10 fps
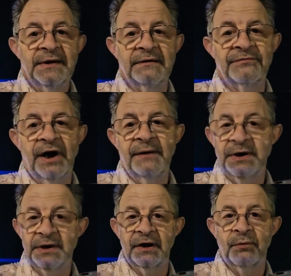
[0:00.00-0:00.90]

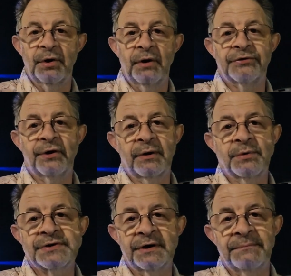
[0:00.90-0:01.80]
environment like we all thought it
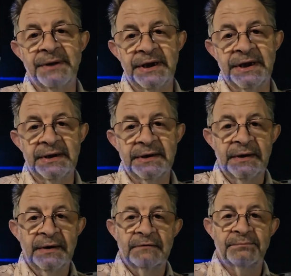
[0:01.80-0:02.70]
was going to be.
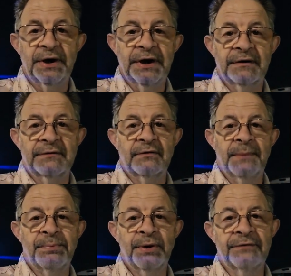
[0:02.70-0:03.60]
Pretty, going to be
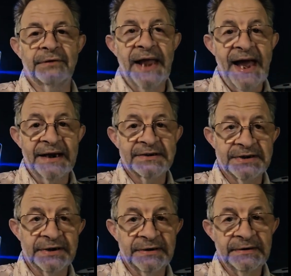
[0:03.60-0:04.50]
pretty relaxed.
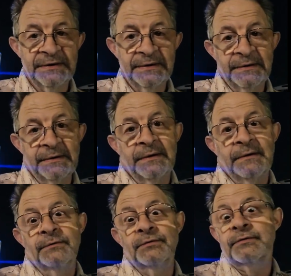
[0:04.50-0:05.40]

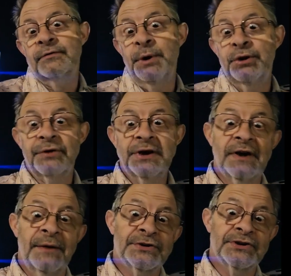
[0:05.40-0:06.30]
There's going to be three
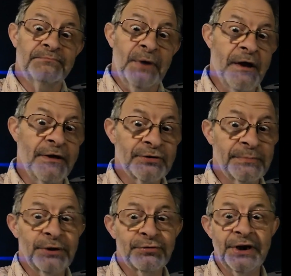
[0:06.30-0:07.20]
types of there's going to
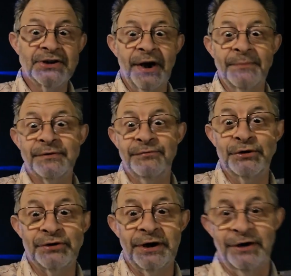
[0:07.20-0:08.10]
be three types of
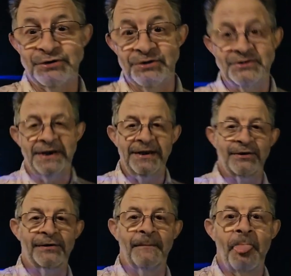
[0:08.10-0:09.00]
introductions.
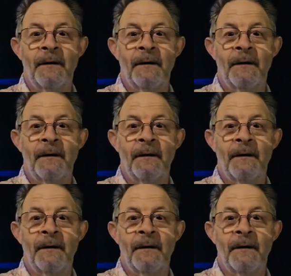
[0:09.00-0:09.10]
Either